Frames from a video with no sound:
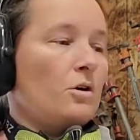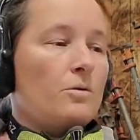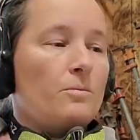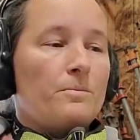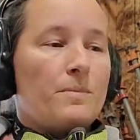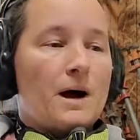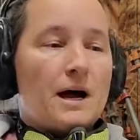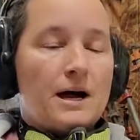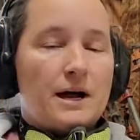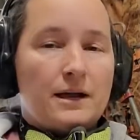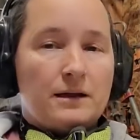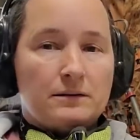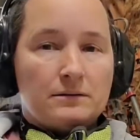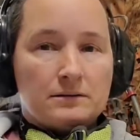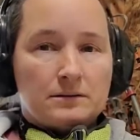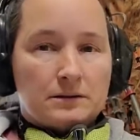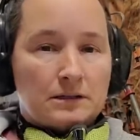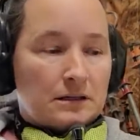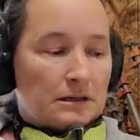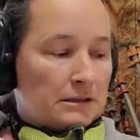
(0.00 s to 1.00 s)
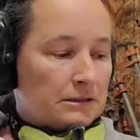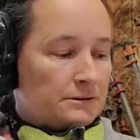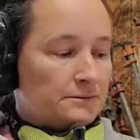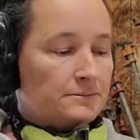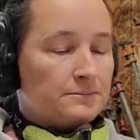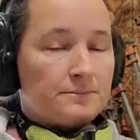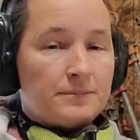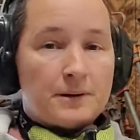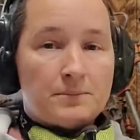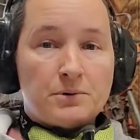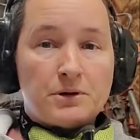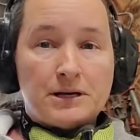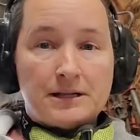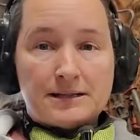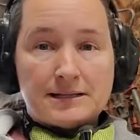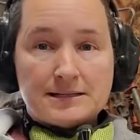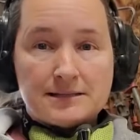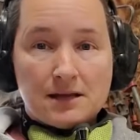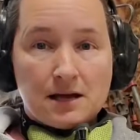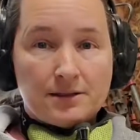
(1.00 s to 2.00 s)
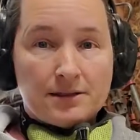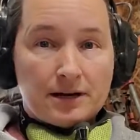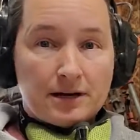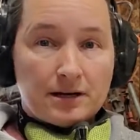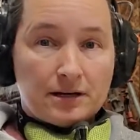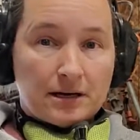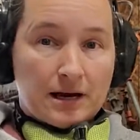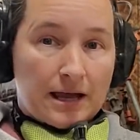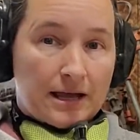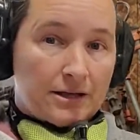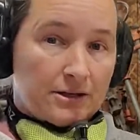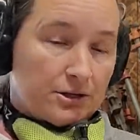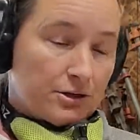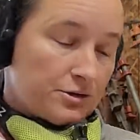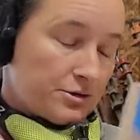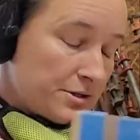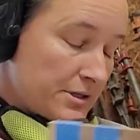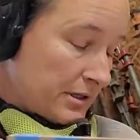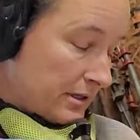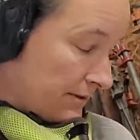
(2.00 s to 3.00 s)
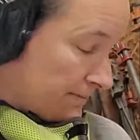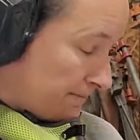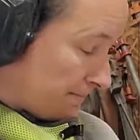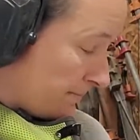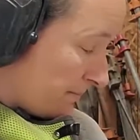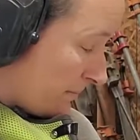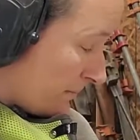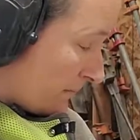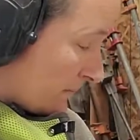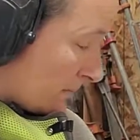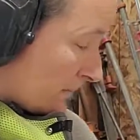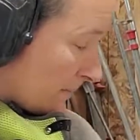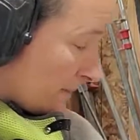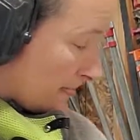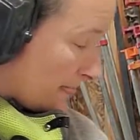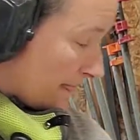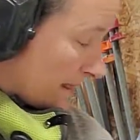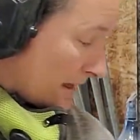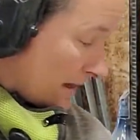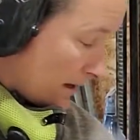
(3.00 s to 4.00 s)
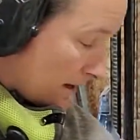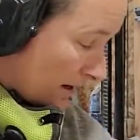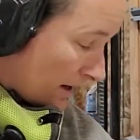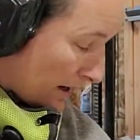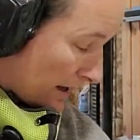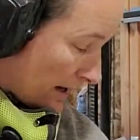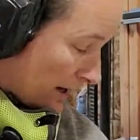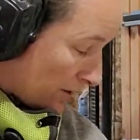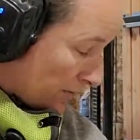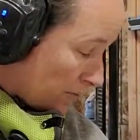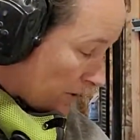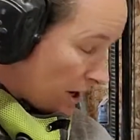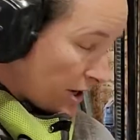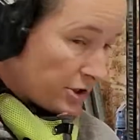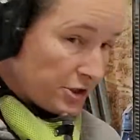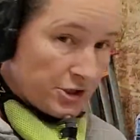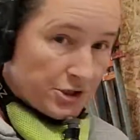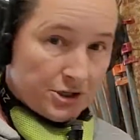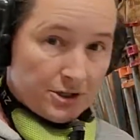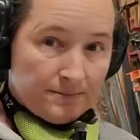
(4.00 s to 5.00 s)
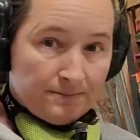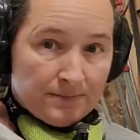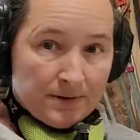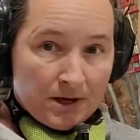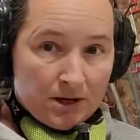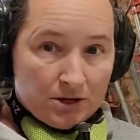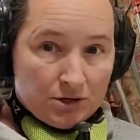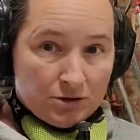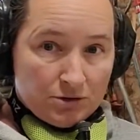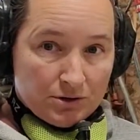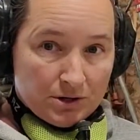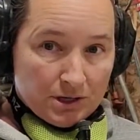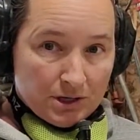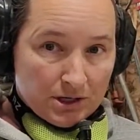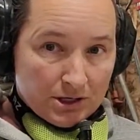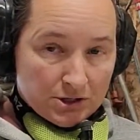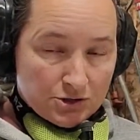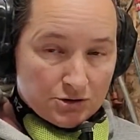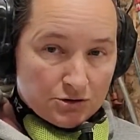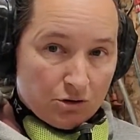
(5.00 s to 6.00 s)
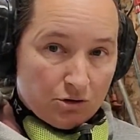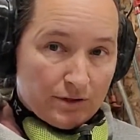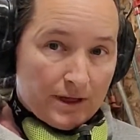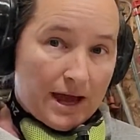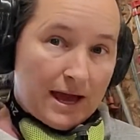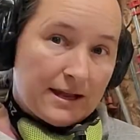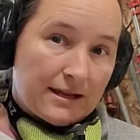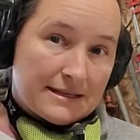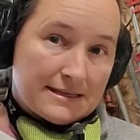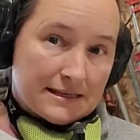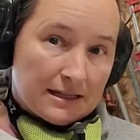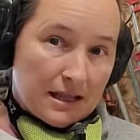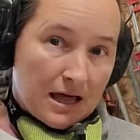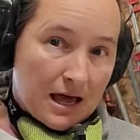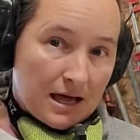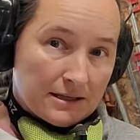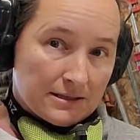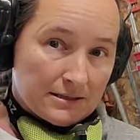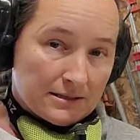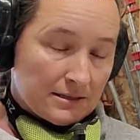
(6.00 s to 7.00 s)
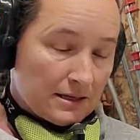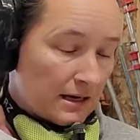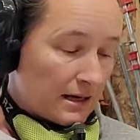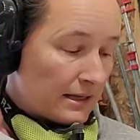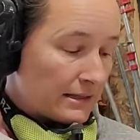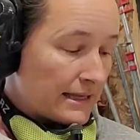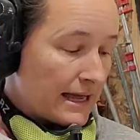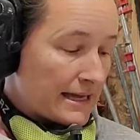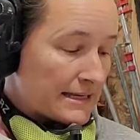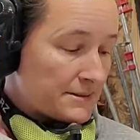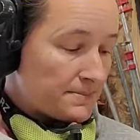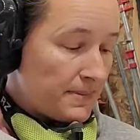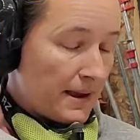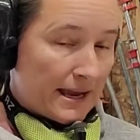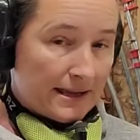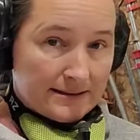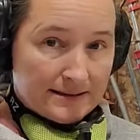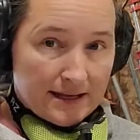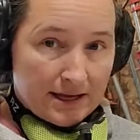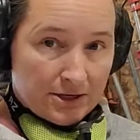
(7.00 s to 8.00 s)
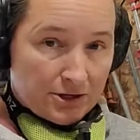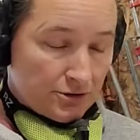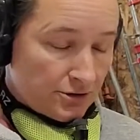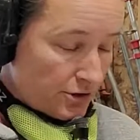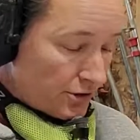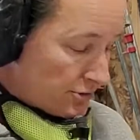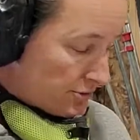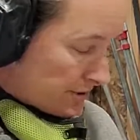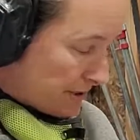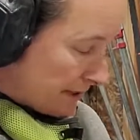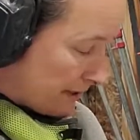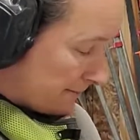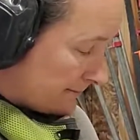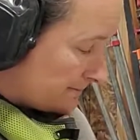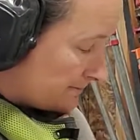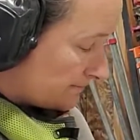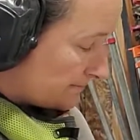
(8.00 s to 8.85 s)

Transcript: By putting this on there and using an airbrush, you can control that. It's a lot less paint that you're using,